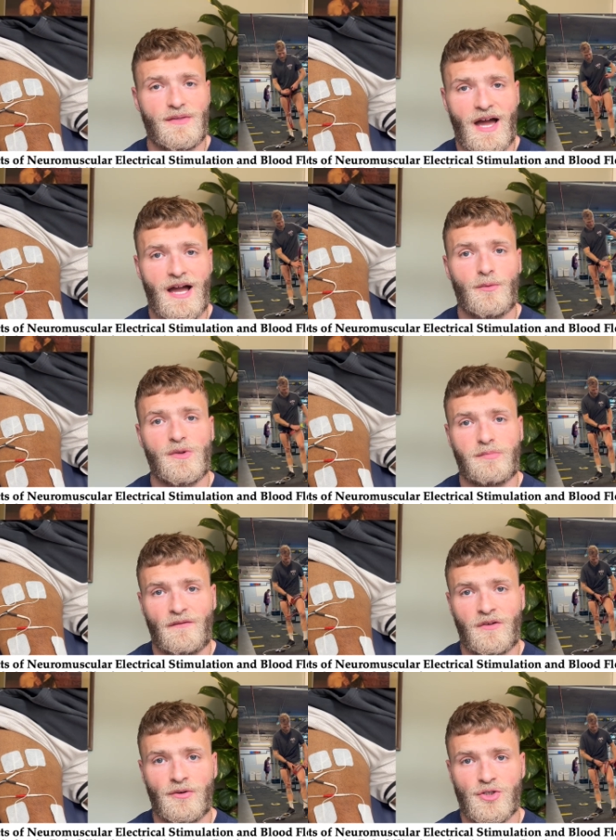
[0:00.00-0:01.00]
that with blood
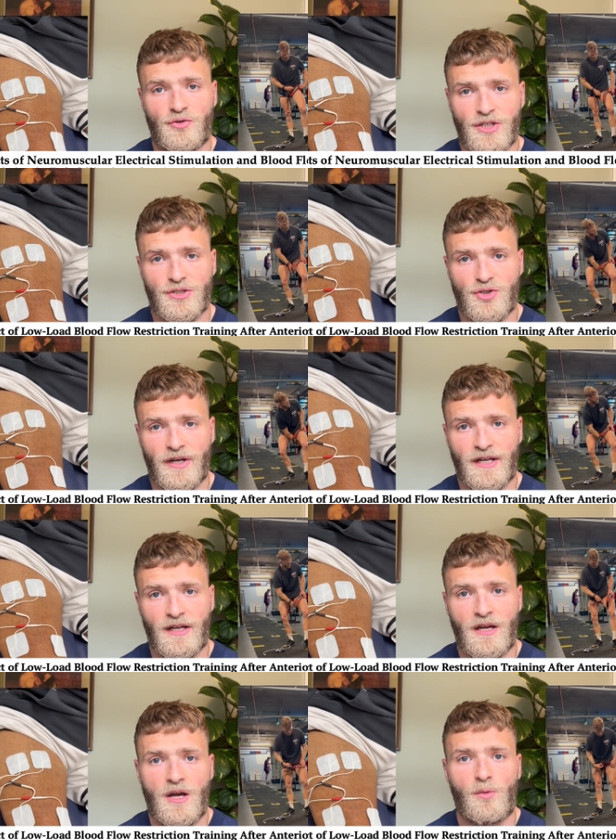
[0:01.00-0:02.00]
flow restriction training
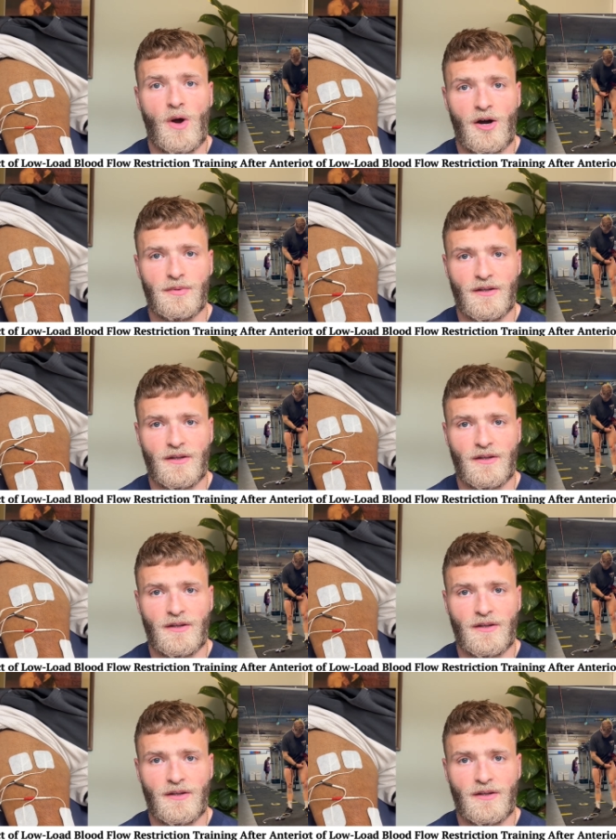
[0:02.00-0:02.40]
will help get